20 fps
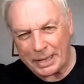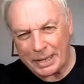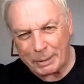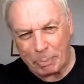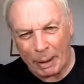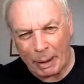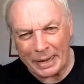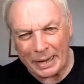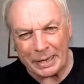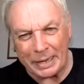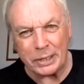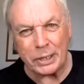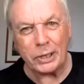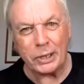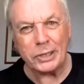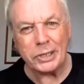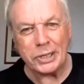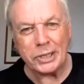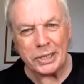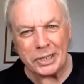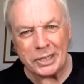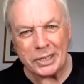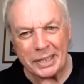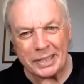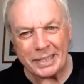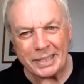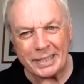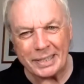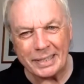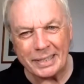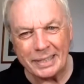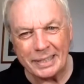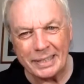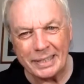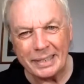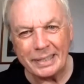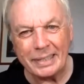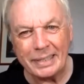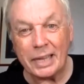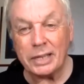expanded consciousness.
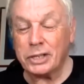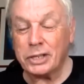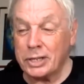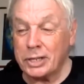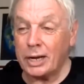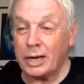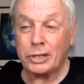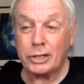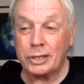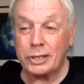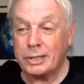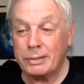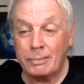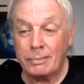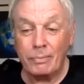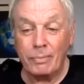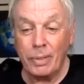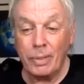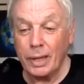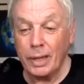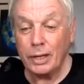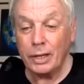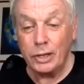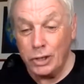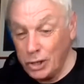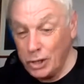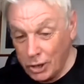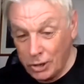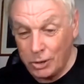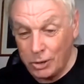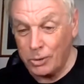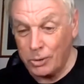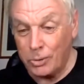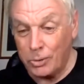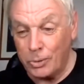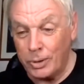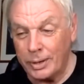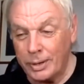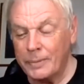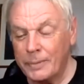There's just
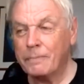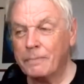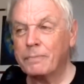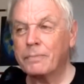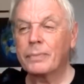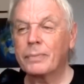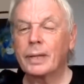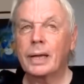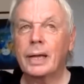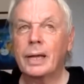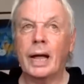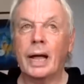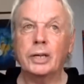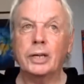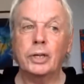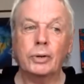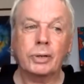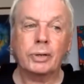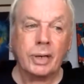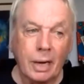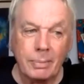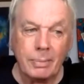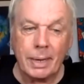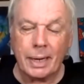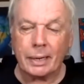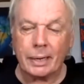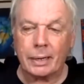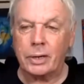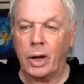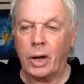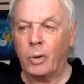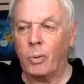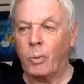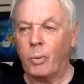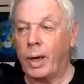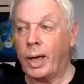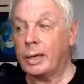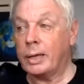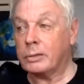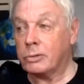you, and you come out of
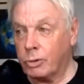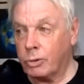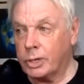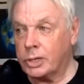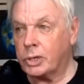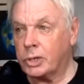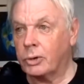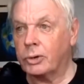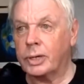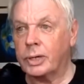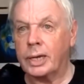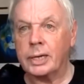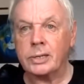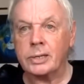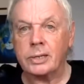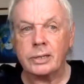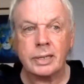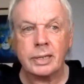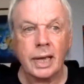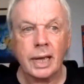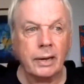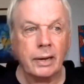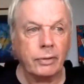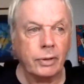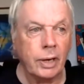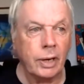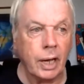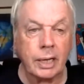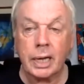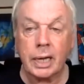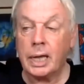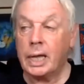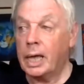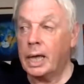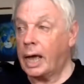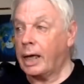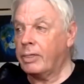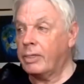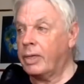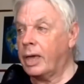nowhere, three score years and 10 if you're lucky,
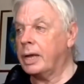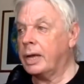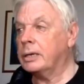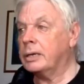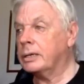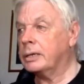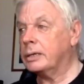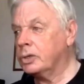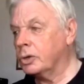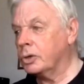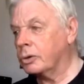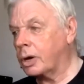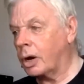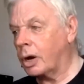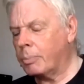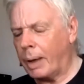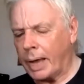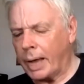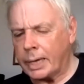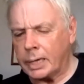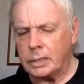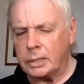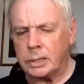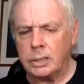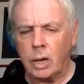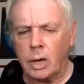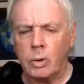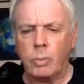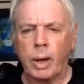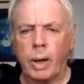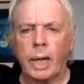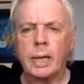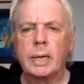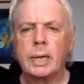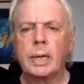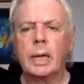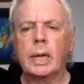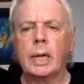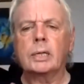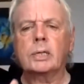and then you go back into nowhere.
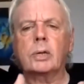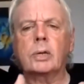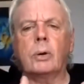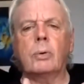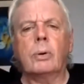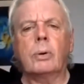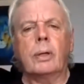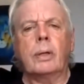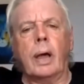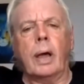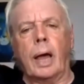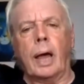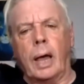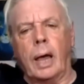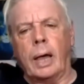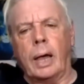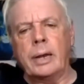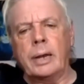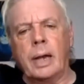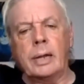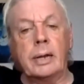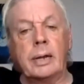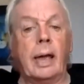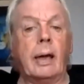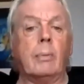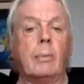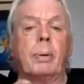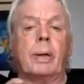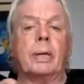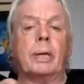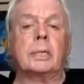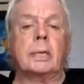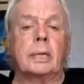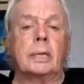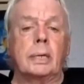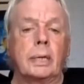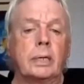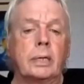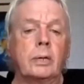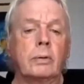So and and now
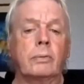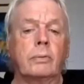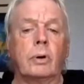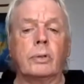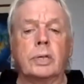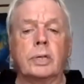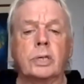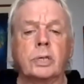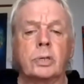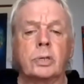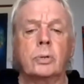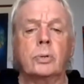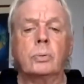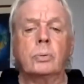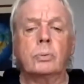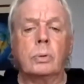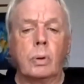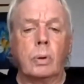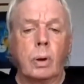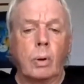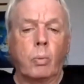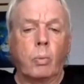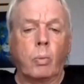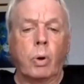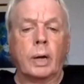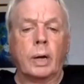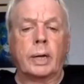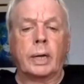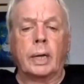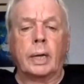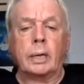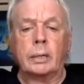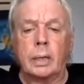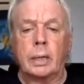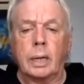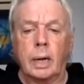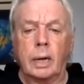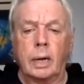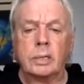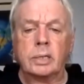basically you've got these two working
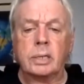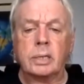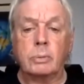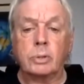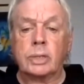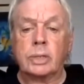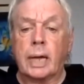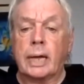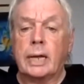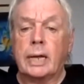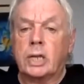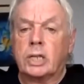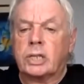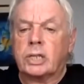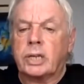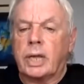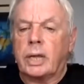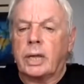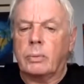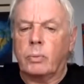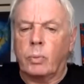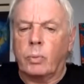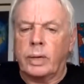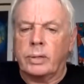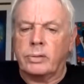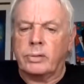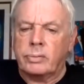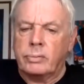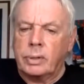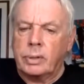uh, simultaneously with